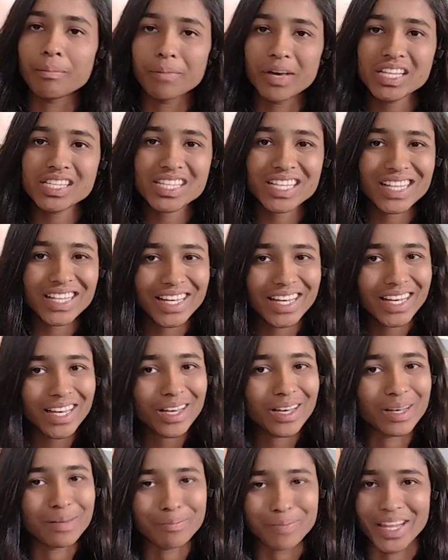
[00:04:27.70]
Basically,
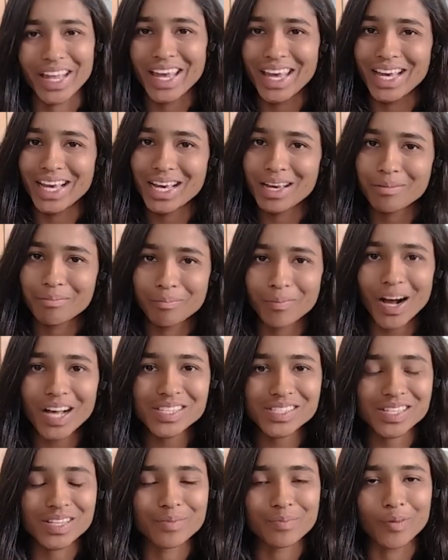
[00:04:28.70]
playing
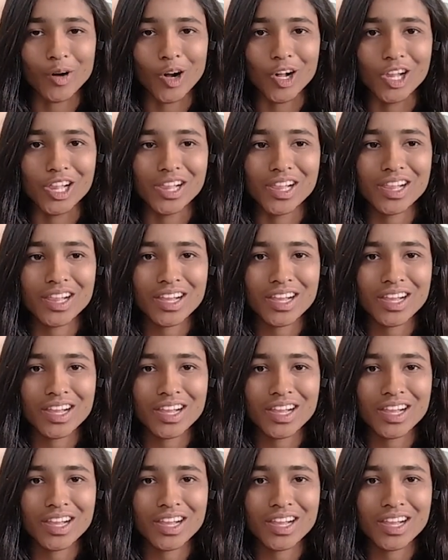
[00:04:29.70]
basketball.